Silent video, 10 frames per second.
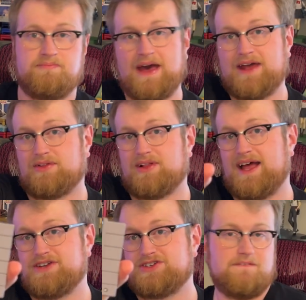Battle
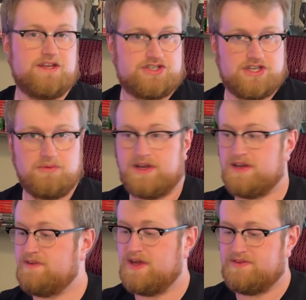Clash. She wouldn't
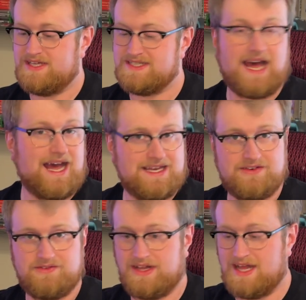have known this. I
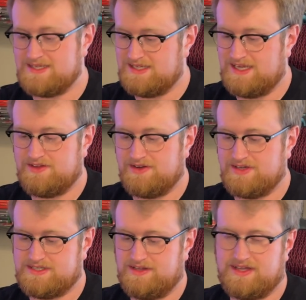didn't realize it either
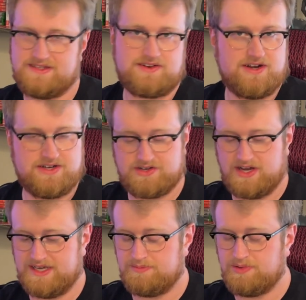until I started
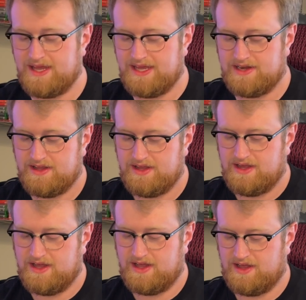trying to play it.
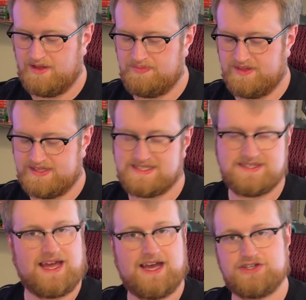That this
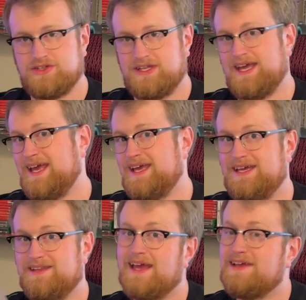is
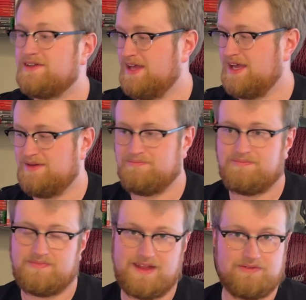actually a light gun game
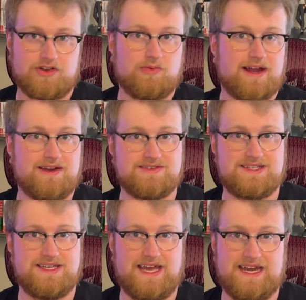that requires
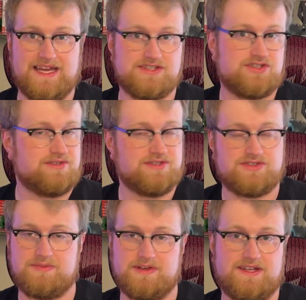the
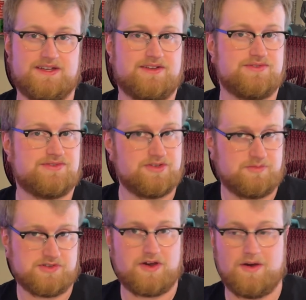Super Nintendo's
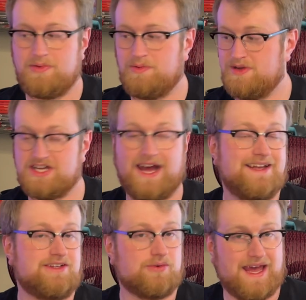Super Scope, which I
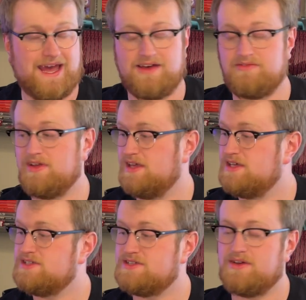don't have.
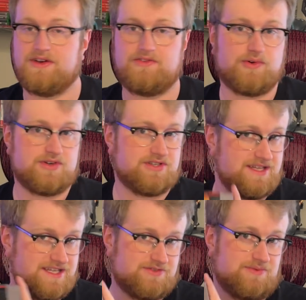So
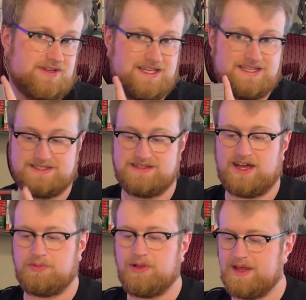unfortunately, this one is
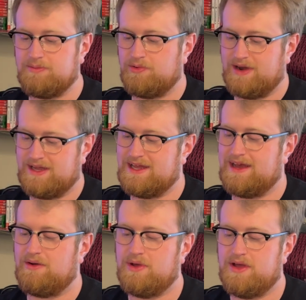not playable right now.